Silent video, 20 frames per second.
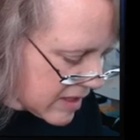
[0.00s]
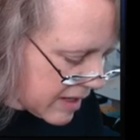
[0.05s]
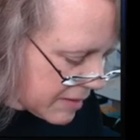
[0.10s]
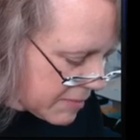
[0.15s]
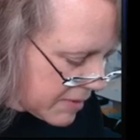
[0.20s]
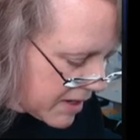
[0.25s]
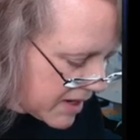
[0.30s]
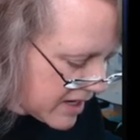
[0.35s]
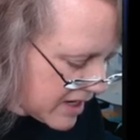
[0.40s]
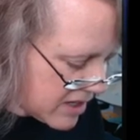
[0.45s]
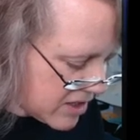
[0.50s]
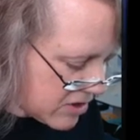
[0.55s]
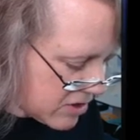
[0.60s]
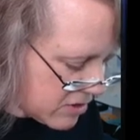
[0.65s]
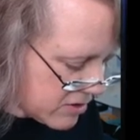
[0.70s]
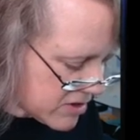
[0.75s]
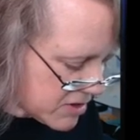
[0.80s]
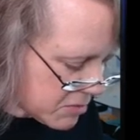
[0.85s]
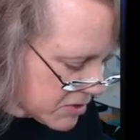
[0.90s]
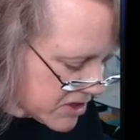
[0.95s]
I may need to
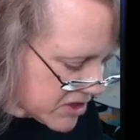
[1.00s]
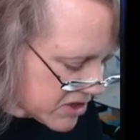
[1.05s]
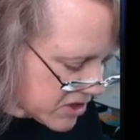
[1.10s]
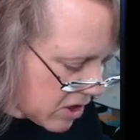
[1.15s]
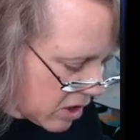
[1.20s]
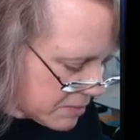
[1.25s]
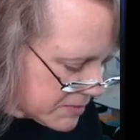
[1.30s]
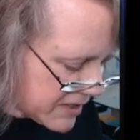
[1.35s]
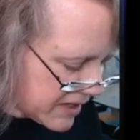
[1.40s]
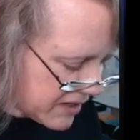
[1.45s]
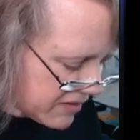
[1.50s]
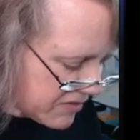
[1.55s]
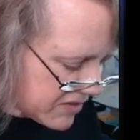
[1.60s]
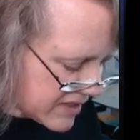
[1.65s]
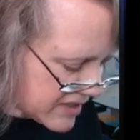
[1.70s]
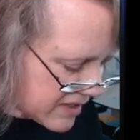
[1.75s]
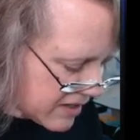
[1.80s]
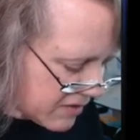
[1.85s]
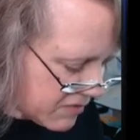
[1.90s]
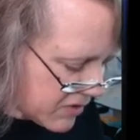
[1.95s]
do some resculpting for
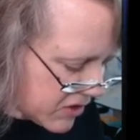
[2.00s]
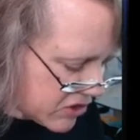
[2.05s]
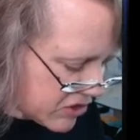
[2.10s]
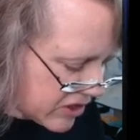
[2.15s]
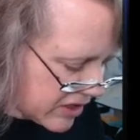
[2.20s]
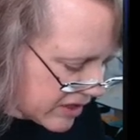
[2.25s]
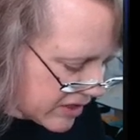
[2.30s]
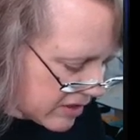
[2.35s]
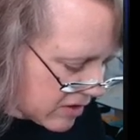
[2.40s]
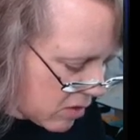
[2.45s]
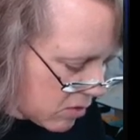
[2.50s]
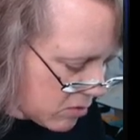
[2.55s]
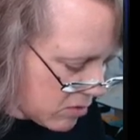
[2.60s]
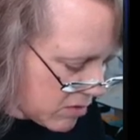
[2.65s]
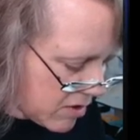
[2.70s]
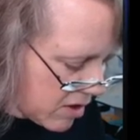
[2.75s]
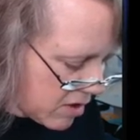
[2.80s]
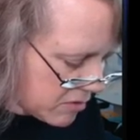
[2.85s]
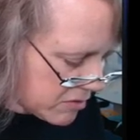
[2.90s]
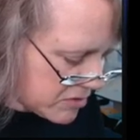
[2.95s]
this conversion. Oh
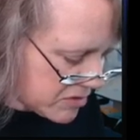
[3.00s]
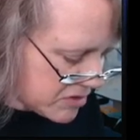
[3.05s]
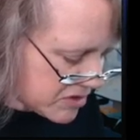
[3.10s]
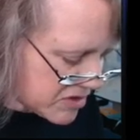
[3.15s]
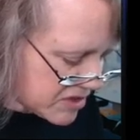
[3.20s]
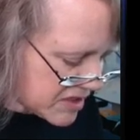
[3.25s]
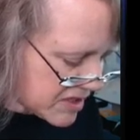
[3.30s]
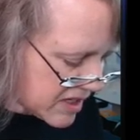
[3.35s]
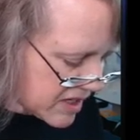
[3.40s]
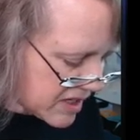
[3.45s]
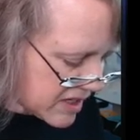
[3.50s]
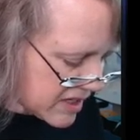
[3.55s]
noes.